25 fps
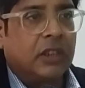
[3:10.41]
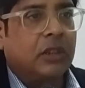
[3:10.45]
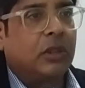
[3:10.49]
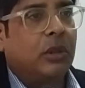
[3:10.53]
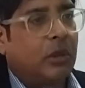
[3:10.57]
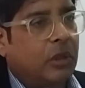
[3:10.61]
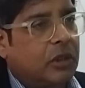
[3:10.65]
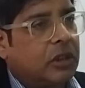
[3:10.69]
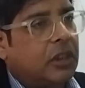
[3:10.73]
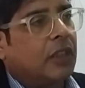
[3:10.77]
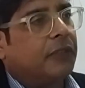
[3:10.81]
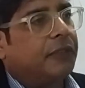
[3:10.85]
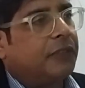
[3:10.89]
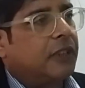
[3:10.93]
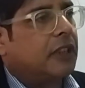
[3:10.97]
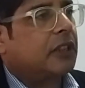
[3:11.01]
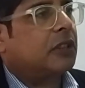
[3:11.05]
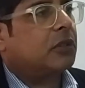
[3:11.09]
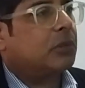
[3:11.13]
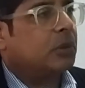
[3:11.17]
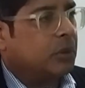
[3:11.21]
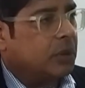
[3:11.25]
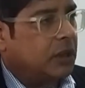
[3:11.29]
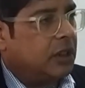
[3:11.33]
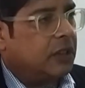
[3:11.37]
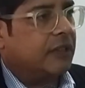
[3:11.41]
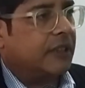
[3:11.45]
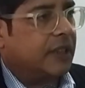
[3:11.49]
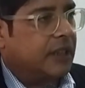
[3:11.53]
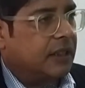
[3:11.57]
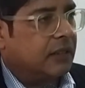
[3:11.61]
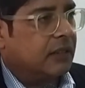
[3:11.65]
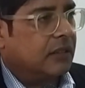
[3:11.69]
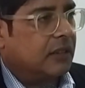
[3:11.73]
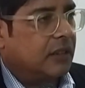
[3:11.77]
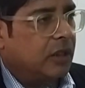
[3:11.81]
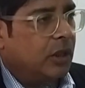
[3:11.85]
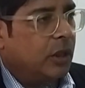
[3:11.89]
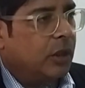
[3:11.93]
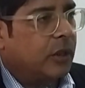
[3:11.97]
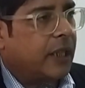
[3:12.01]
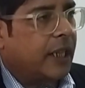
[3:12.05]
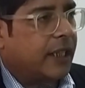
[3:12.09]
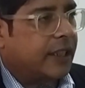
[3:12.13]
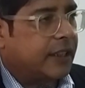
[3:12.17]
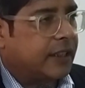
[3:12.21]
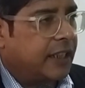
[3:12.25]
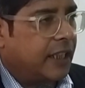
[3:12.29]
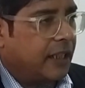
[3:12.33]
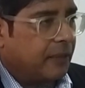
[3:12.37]
Those of us who even look
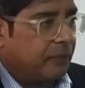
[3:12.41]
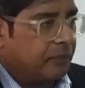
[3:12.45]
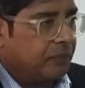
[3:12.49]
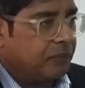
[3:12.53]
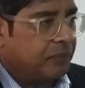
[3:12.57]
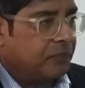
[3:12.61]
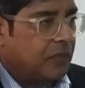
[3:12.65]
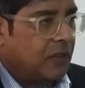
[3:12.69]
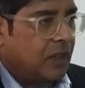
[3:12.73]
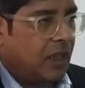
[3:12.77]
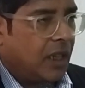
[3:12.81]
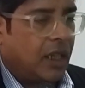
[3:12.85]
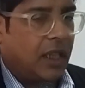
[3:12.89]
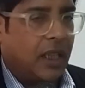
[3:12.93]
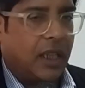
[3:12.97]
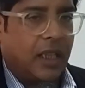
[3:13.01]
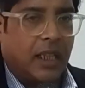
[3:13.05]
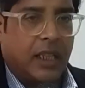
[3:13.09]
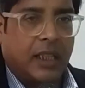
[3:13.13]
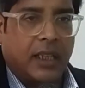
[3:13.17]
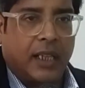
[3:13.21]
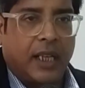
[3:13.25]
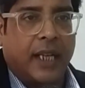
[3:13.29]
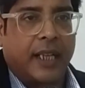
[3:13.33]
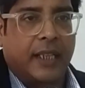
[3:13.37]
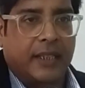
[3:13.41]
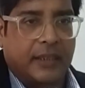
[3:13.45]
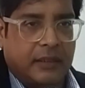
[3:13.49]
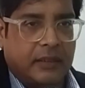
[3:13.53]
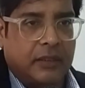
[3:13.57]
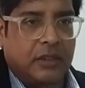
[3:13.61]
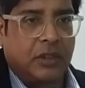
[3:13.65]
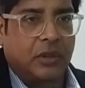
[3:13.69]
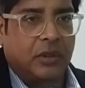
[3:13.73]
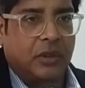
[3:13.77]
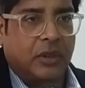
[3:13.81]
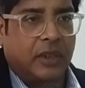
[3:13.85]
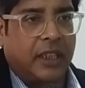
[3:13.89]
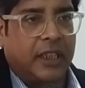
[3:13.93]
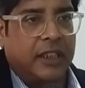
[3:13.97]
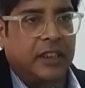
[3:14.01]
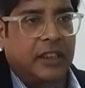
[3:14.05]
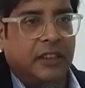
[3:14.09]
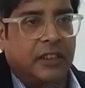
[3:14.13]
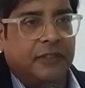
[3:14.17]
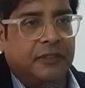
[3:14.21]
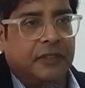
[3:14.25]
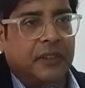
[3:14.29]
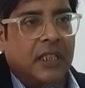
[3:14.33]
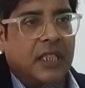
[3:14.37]
at them and kind
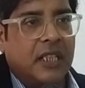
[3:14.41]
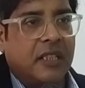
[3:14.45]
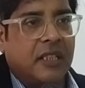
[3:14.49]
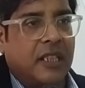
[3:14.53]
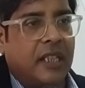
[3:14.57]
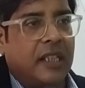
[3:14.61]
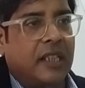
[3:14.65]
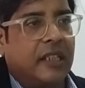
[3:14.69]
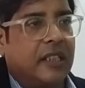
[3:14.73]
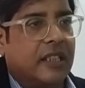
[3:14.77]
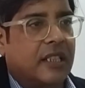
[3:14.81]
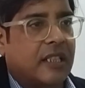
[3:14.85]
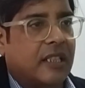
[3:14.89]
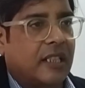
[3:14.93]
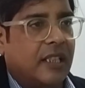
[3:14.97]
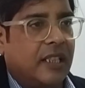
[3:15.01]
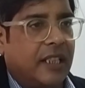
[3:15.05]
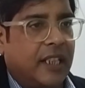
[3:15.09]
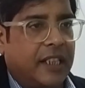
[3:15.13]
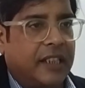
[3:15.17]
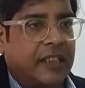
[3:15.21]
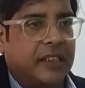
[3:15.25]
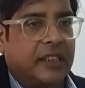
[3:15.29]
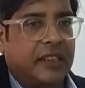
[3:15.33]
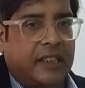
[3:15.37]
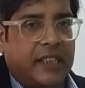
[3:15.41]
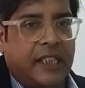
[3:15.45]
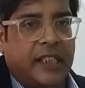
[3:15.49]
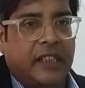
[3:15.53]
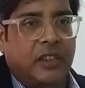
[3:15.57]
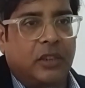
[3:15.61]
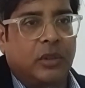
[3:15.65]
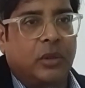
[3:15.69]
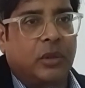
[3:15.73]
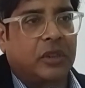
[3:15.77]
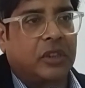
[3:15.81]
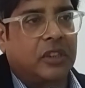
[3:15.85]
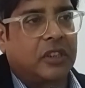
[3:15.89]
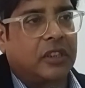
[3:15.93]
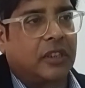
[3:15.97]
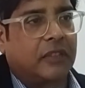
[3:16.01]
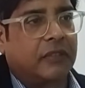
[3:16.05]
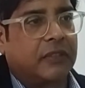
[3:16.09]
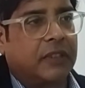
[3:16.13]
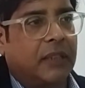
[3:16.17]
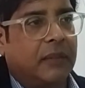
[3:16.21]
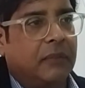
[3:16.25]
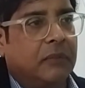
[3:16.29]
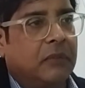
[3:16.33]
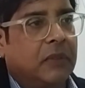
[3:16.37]
of seriously and take notice
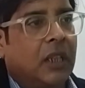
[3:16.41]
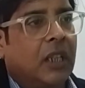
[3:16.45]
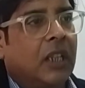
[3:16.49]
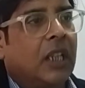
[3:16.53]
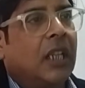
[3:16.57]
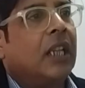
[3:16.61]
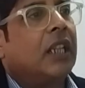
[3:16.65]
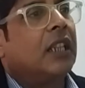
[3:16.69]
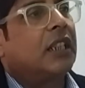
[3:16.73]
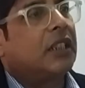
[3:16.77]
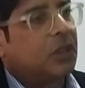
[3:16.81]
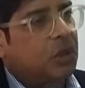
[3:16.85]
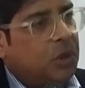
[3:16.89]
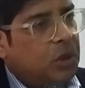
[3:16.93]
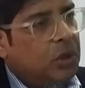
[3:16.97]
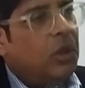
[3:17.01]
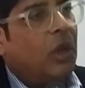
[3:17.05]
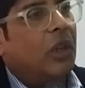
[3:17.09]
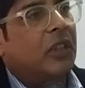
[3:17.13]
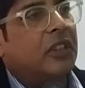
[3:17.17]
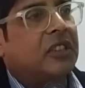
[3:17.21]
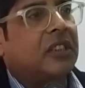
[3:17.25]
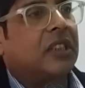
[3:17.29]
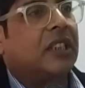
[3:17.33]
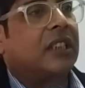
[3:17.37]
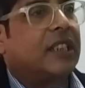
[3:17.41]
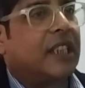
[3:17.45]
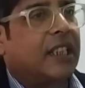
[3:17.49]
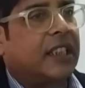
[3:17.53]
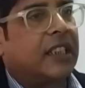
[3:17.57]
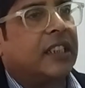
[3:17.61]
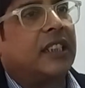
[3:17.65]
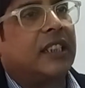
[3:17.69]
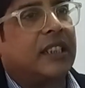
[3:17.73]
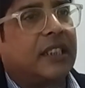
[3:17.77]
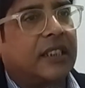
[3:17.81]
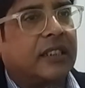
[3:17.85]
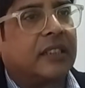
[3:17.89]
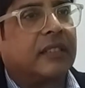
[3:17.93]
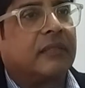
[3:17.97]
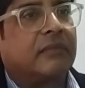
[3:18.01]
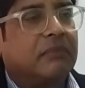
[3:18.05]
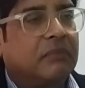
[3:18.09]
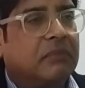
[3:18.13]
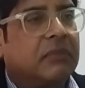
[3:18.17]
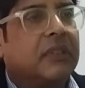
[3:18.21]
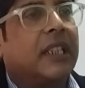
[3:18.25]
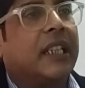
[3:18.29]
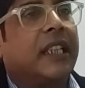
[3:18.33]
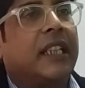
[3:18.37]
of them, do not see that they are
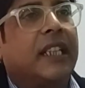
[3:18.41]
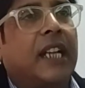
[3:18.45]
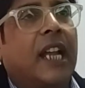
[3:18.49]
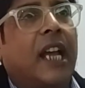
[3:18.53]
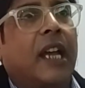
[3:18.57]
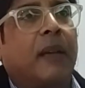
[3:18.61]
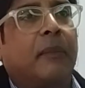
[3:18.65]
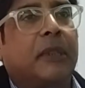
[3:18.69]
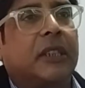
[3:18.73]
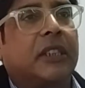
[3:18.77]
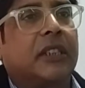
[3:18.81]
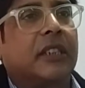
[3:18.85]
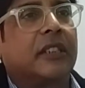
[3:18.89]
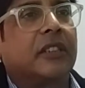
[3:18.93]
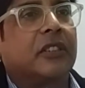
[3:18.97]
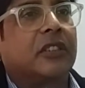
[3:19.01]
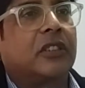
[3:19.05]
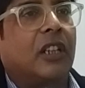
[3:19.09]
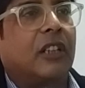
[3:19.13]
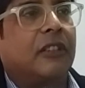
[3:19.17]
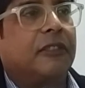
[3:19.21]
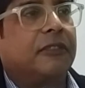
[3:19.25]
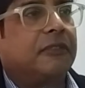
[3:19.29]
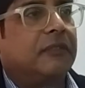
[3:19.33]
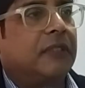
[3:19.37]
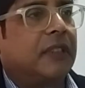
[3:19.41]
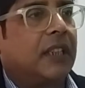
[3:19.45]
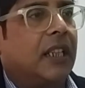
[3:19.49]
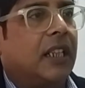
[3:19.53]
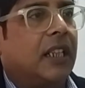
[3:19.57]
the inhabitants of